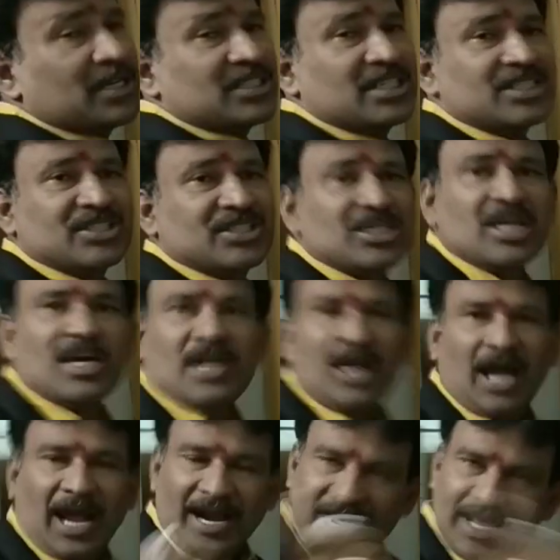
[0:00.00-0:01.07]
persons
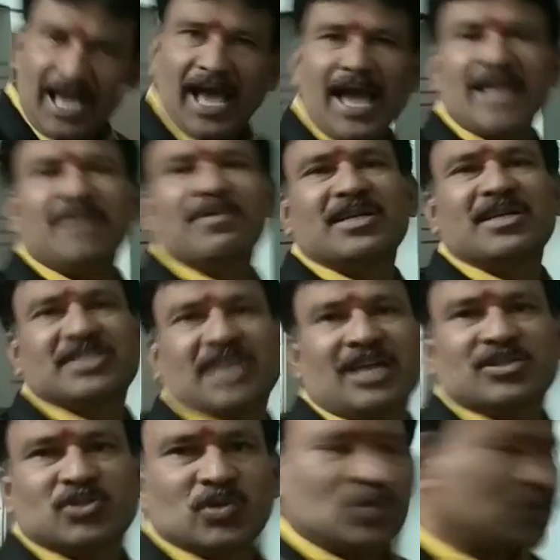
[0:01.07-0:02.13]
and animals
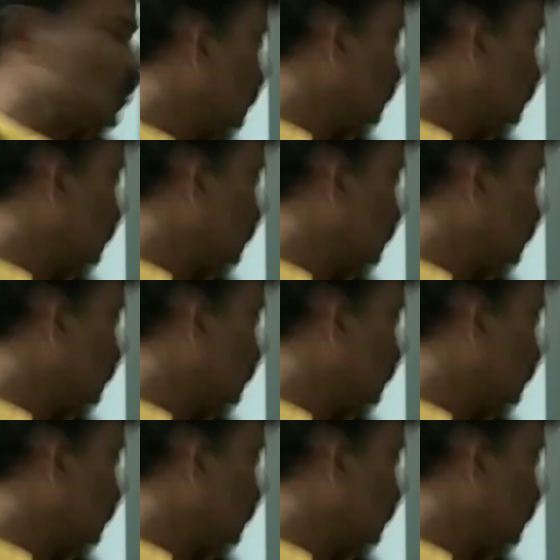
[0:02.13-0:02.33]
also.